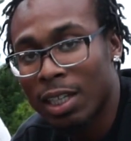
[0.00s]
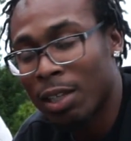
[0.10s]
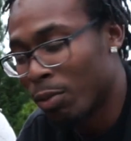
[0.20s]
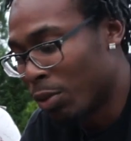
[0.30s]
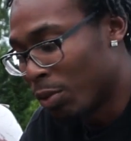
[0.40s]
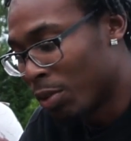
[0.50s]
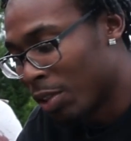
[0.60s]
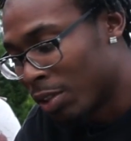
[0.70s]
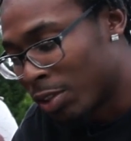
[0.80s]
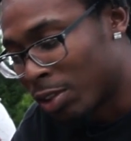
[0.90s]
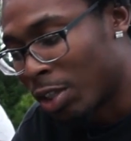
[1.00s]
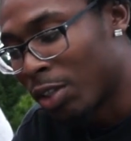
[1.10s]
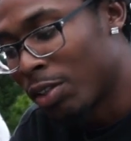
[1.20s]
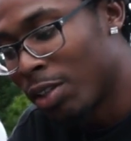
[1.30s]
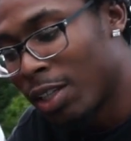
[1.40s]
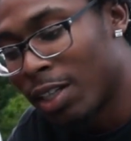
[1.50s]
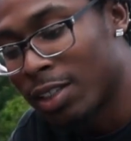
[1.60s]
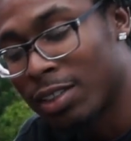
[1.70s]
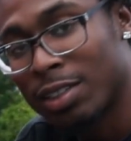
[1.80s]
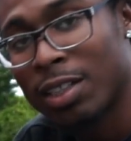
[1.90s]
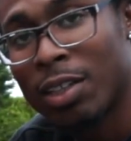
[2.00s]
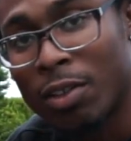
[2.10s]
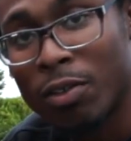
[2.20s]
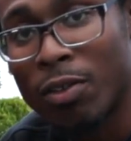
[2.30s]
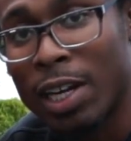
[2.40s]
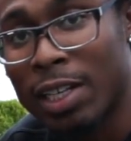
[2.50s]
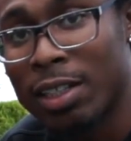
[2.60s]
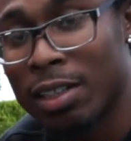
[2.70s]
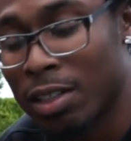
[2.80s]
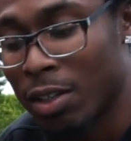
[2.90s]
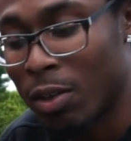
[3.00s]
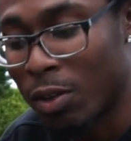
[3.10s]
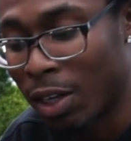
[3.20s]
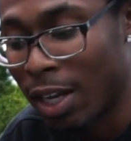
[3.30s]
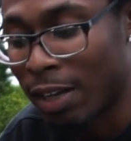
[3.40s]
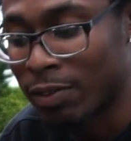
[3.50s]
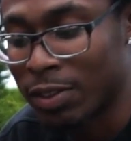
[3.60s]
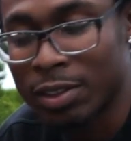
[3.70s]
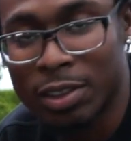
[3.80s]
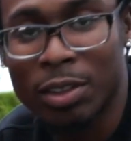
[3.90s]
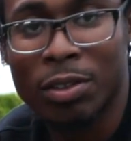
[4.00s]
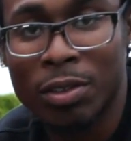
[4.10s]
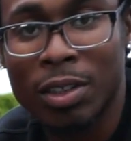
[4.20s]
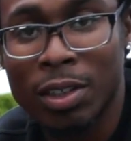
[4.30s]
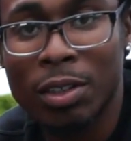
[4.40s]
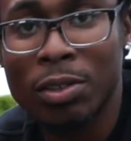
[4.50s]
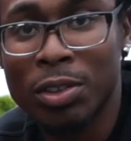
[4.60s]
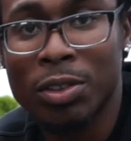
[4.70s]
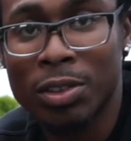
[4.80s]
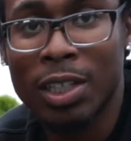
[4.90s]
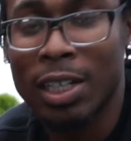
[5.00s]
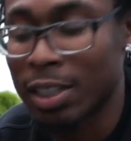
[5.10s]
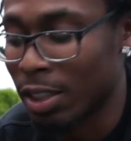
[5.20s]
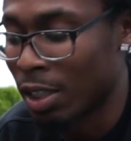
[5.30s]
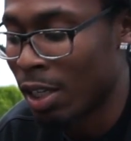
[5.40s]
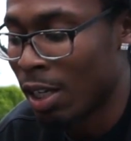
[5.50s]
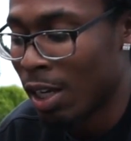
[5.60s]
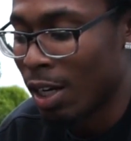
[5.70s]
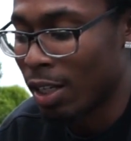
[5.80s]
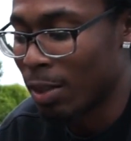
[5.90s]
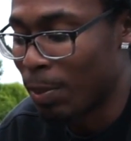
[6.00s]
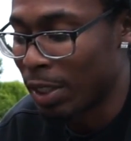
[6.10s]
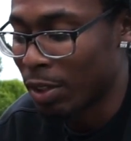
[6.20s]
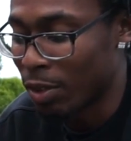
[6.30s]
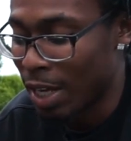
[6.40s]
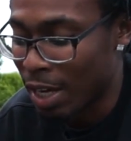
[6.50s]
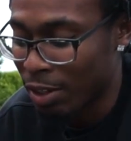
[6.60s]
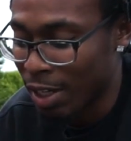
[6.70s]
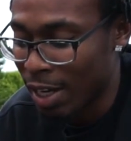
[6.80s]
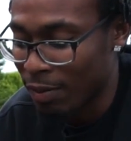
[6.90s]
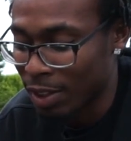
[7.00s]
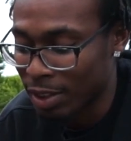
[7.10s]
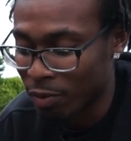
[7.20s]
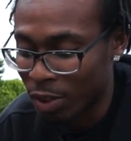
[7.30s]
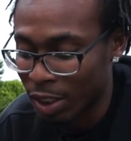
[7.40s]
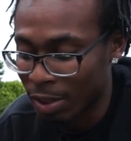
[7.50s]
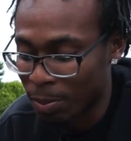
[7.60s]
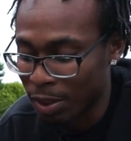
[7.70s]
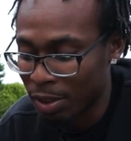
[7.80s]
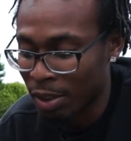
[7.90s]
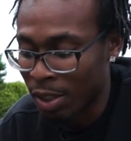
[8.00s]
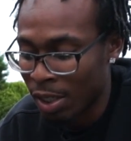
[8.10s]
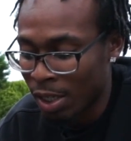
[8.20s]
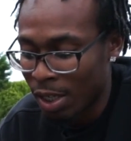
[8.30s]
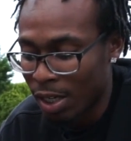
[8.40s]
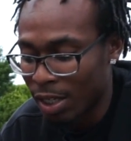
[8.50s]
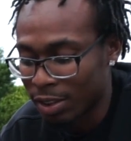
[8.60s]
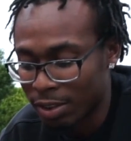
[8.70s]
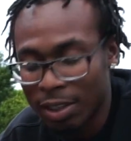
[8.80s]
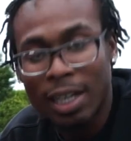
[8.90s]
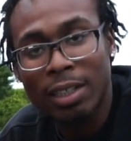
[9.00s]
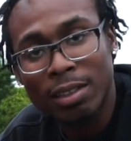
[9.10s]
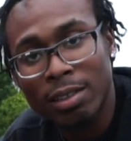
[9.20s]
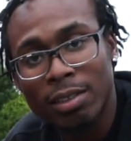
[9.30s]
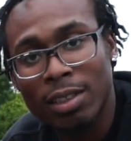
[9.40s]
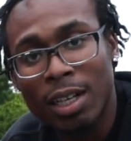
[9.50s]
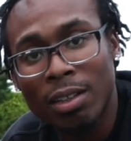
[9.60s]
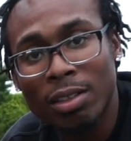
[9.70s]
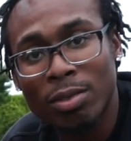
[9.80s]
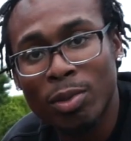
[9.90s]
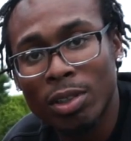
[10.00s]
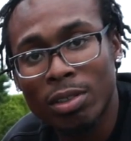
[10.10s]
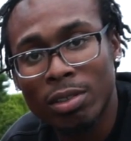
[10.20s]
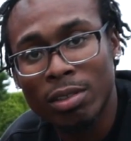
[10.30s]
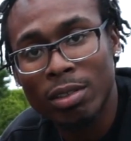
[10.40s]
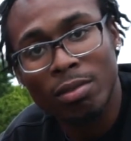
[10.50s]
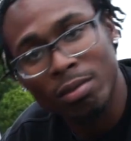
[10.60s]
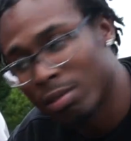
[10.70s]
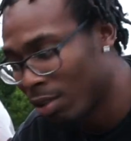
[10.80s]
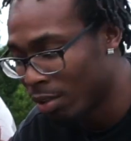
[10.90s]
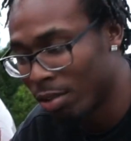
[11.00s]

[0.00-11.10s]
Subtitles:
it will turn this right or left, so loose or tighten, depending on how you have this ring up here. So that is how this works. Let's get